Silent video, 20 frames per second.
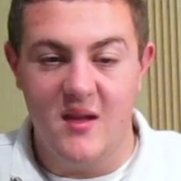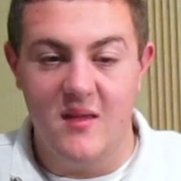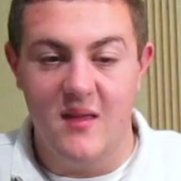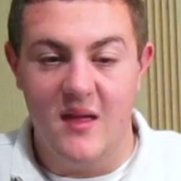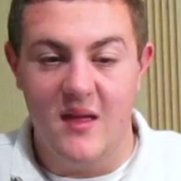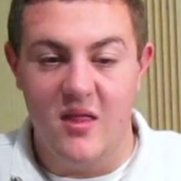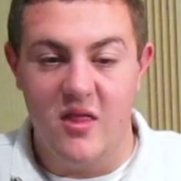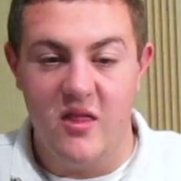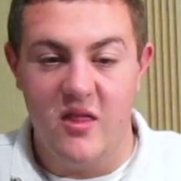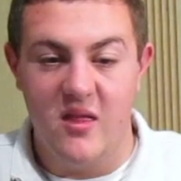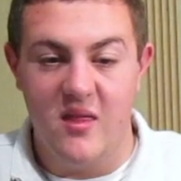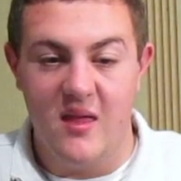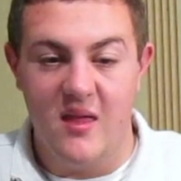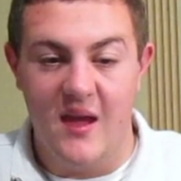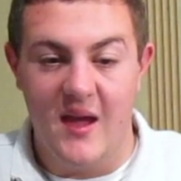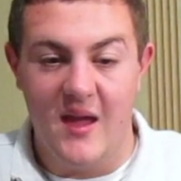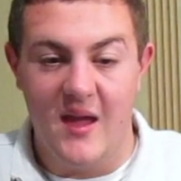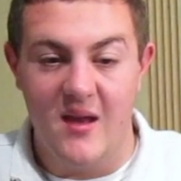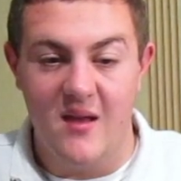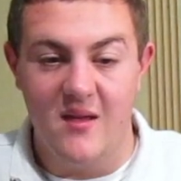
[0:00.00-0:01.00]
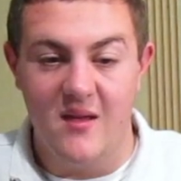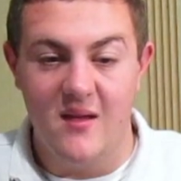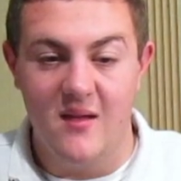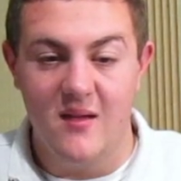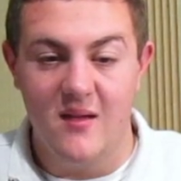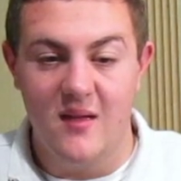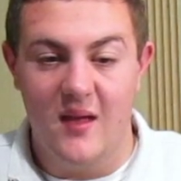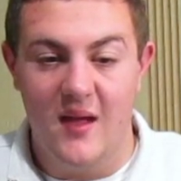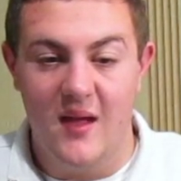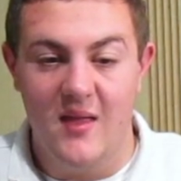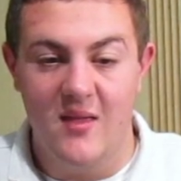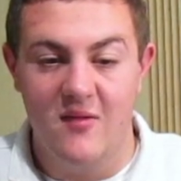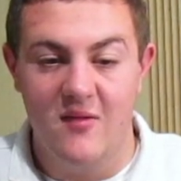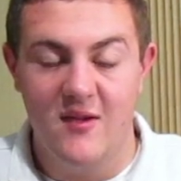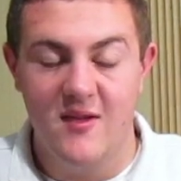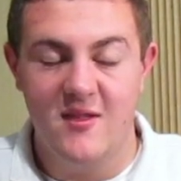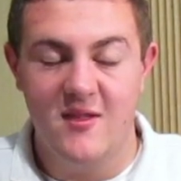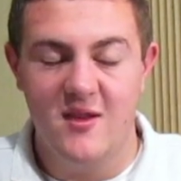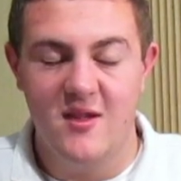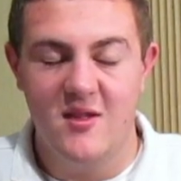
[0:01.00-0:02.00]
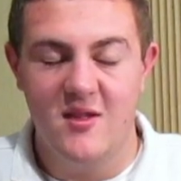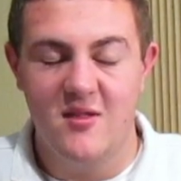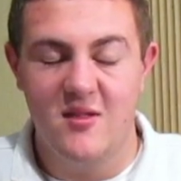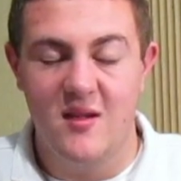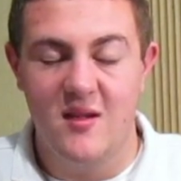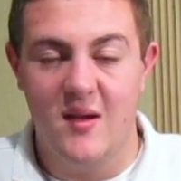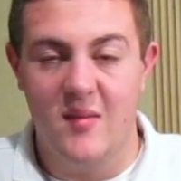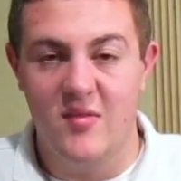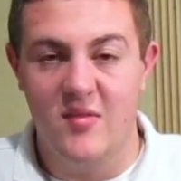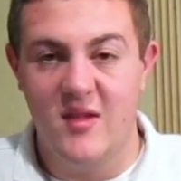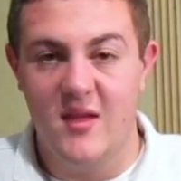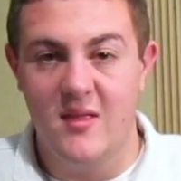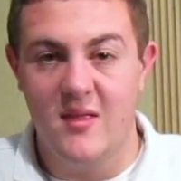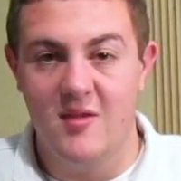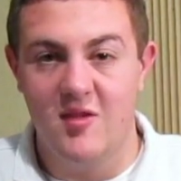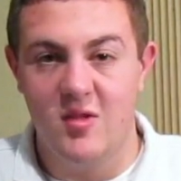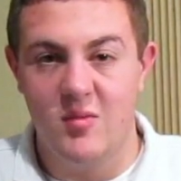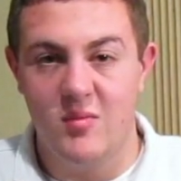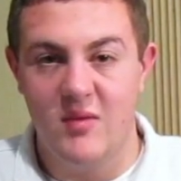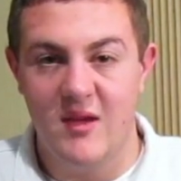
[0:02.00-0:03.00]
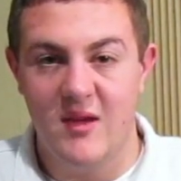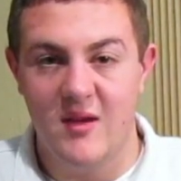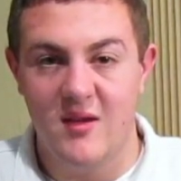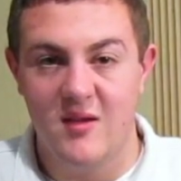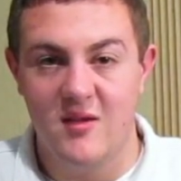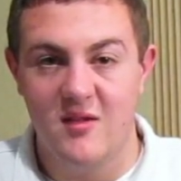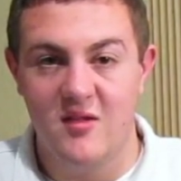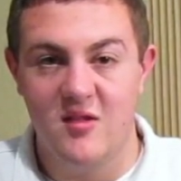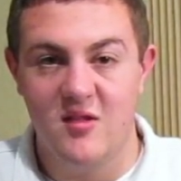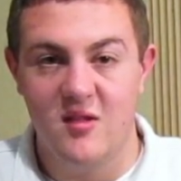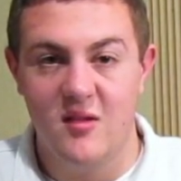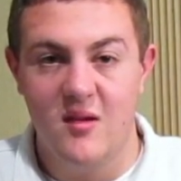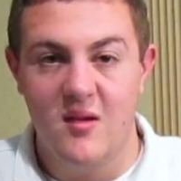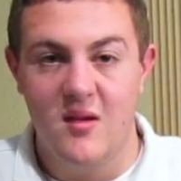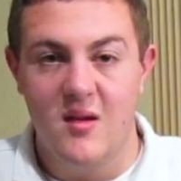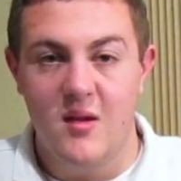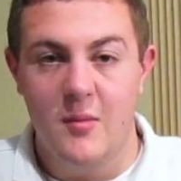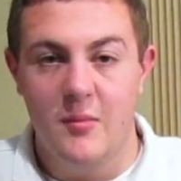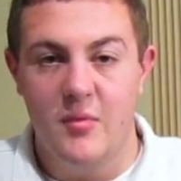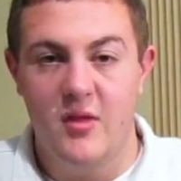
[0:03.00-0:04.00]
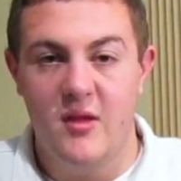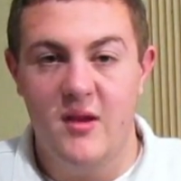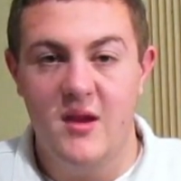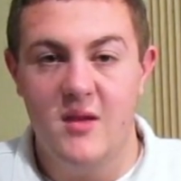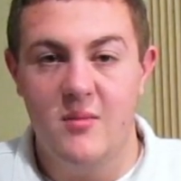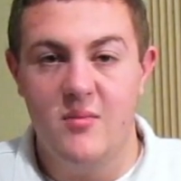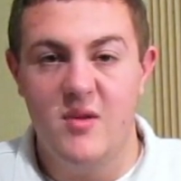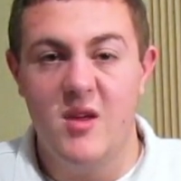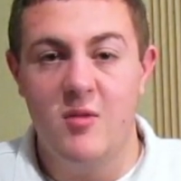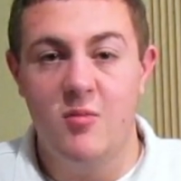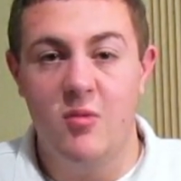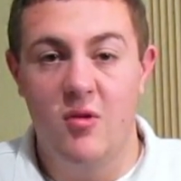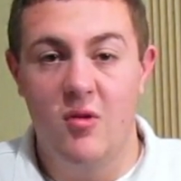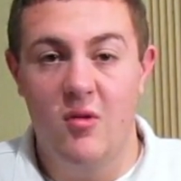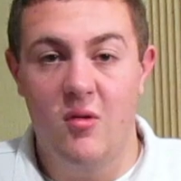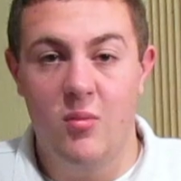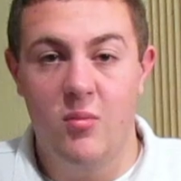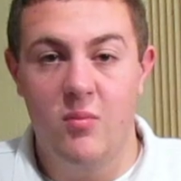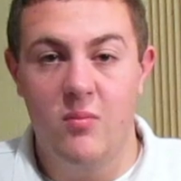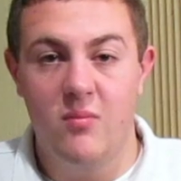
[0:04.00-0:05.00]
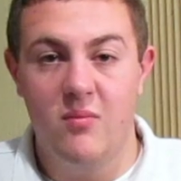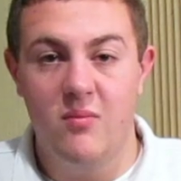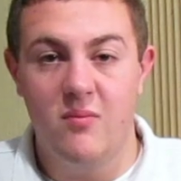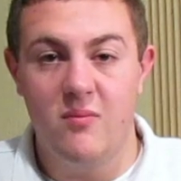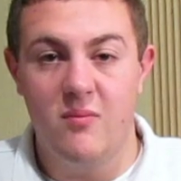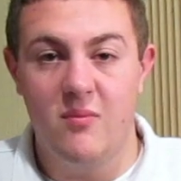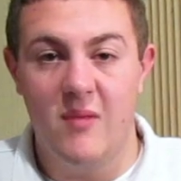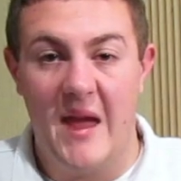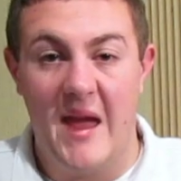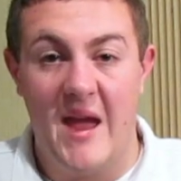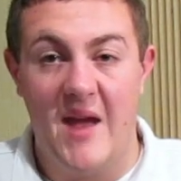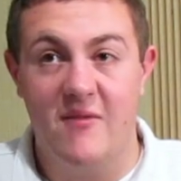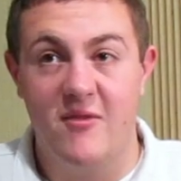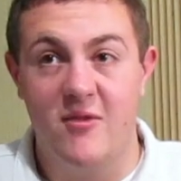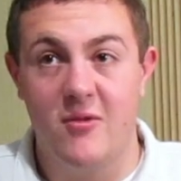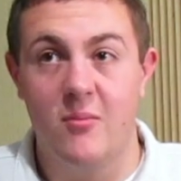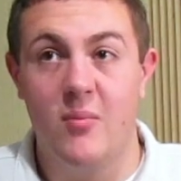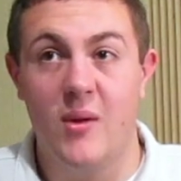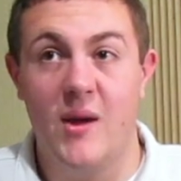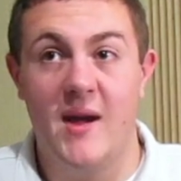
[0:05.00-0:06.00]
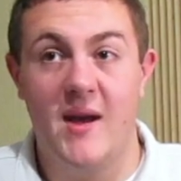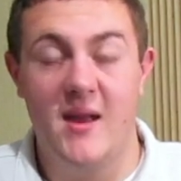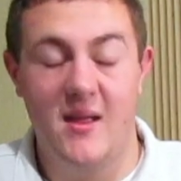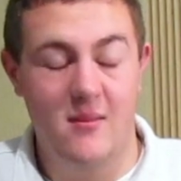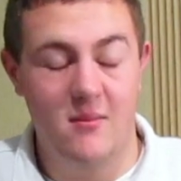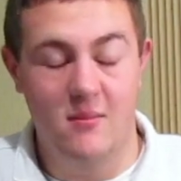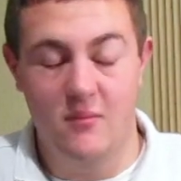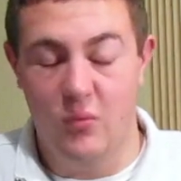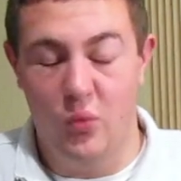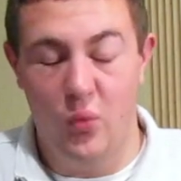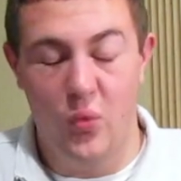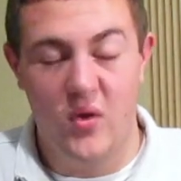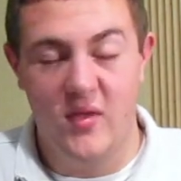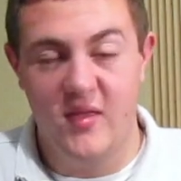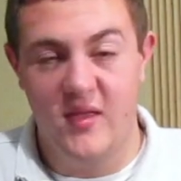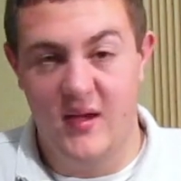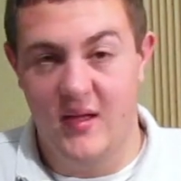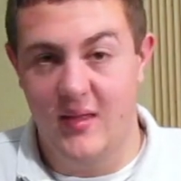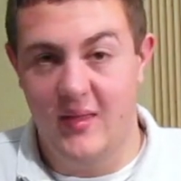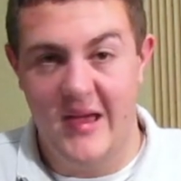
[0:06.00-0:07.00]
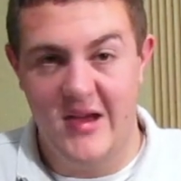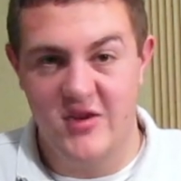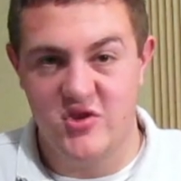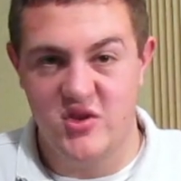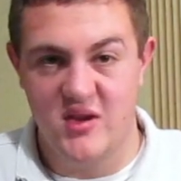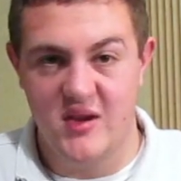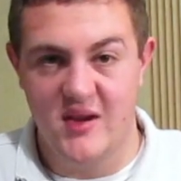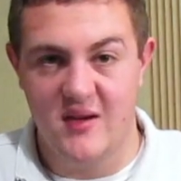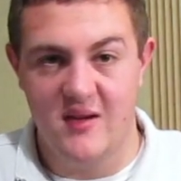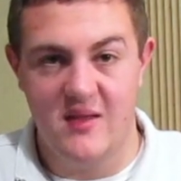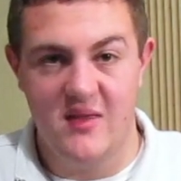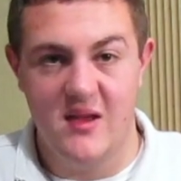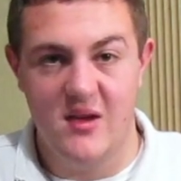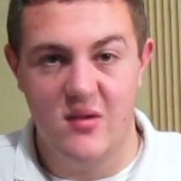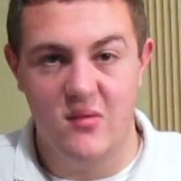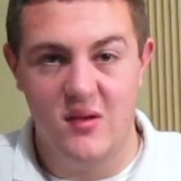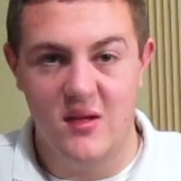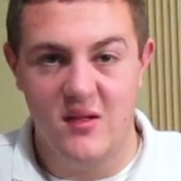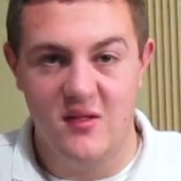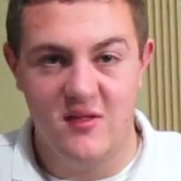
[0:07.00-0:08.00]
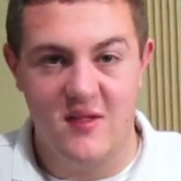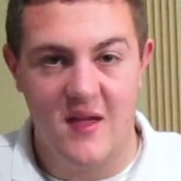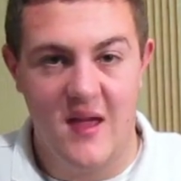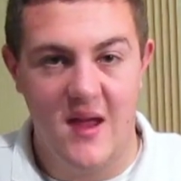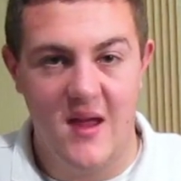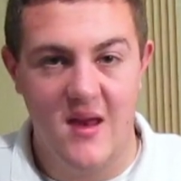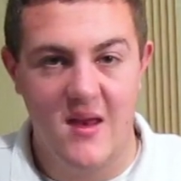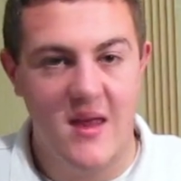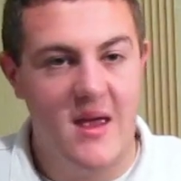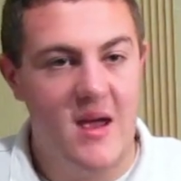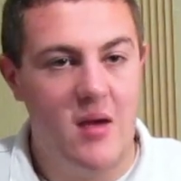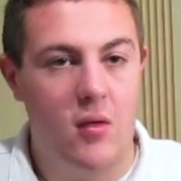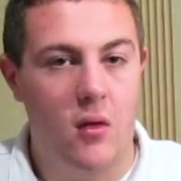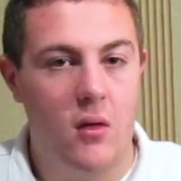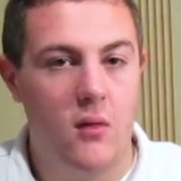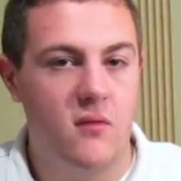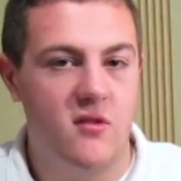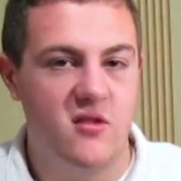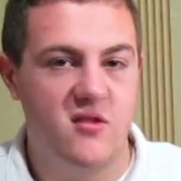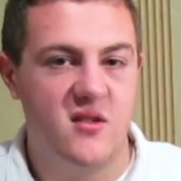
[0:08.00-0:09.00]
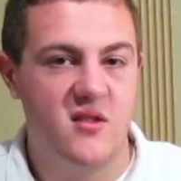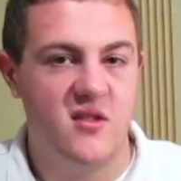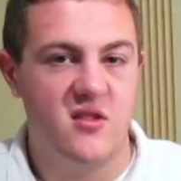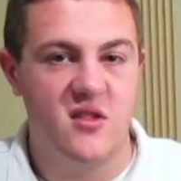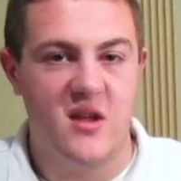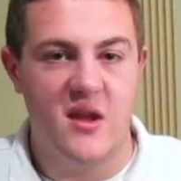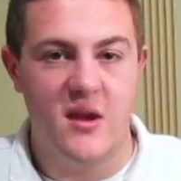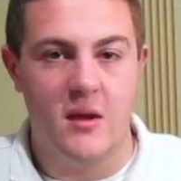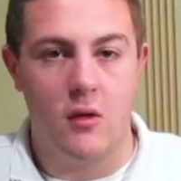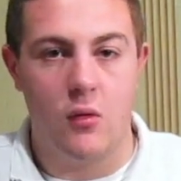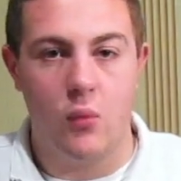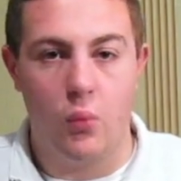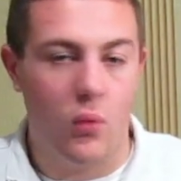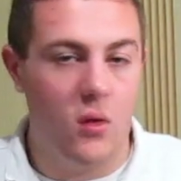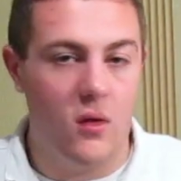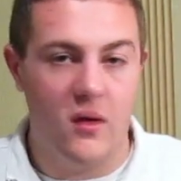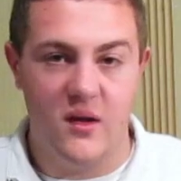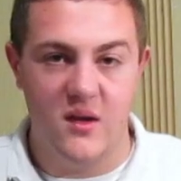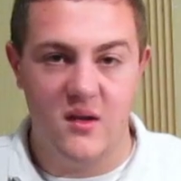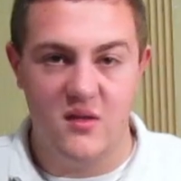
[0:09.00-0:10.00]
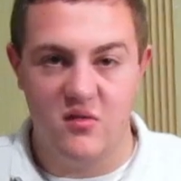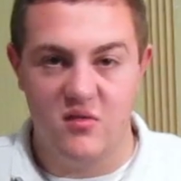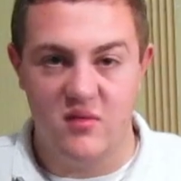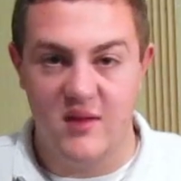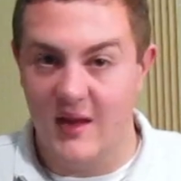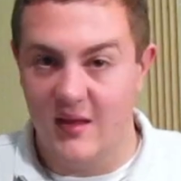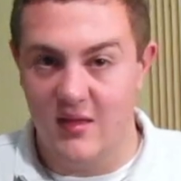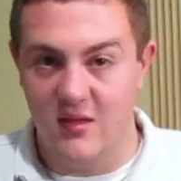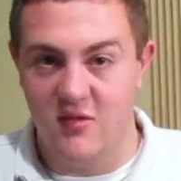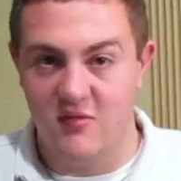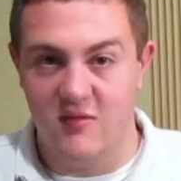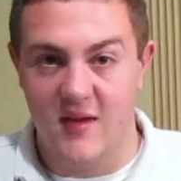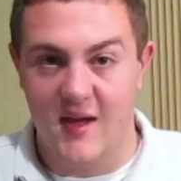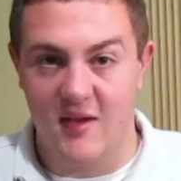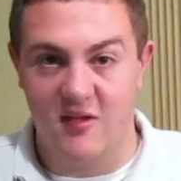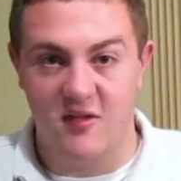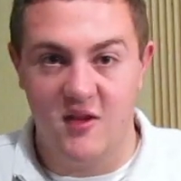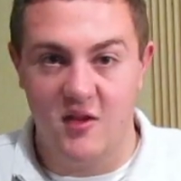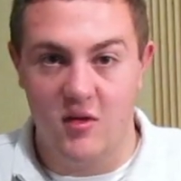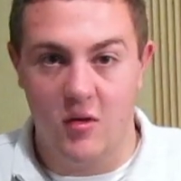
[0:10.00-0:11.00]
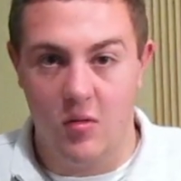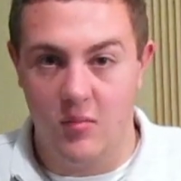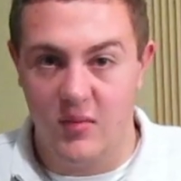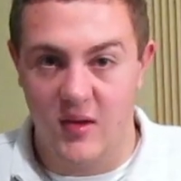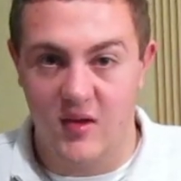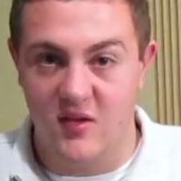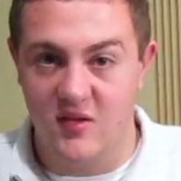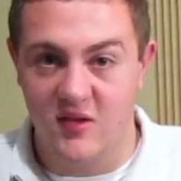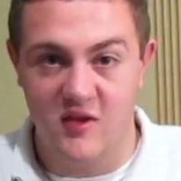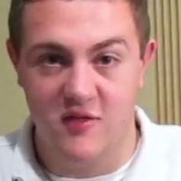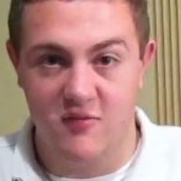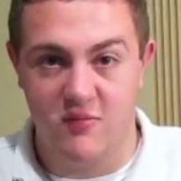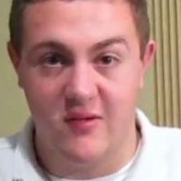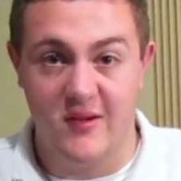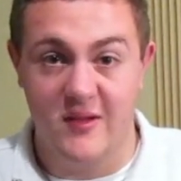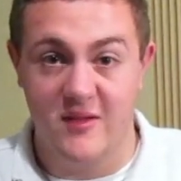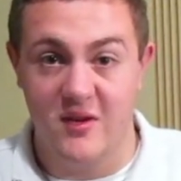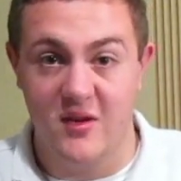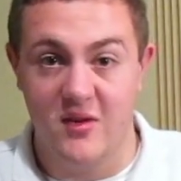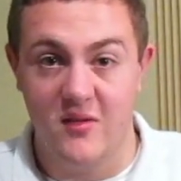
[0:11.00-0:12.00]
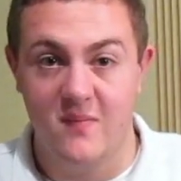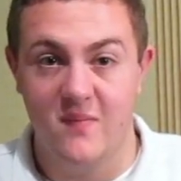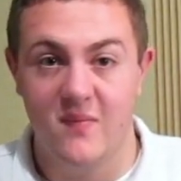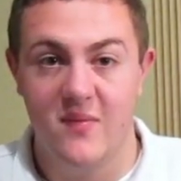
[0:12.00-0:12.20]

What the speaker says: that. And the reason I'm saying this is because plenty of people, after Biden won the election here in the U.S., all of a sudden are wanting to take this vaccine, all because he's president.